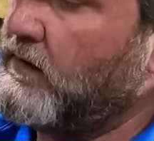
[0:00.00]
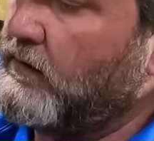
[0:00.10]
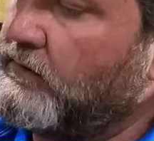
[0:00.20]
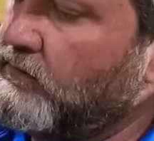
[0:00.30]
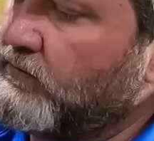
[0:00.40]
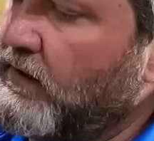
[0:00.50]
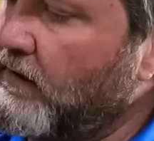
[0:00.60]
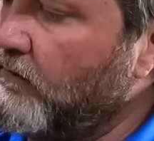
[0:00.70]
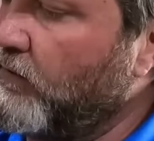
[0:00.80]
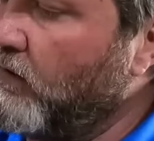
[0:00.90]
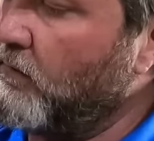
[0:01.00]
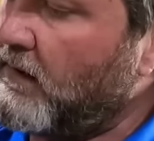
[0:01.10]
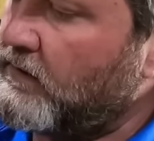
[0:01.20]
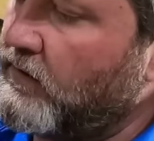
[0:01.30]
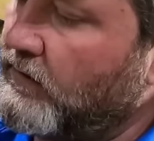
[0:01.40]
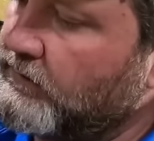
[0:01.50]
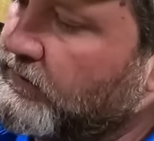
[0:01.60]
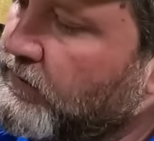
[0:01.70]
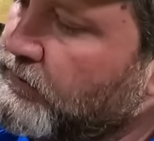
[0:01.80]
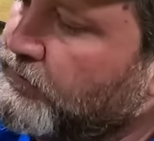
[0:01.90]
I do save all of my cons
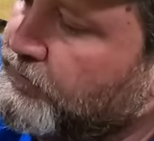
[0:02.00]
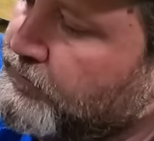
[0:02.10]
though,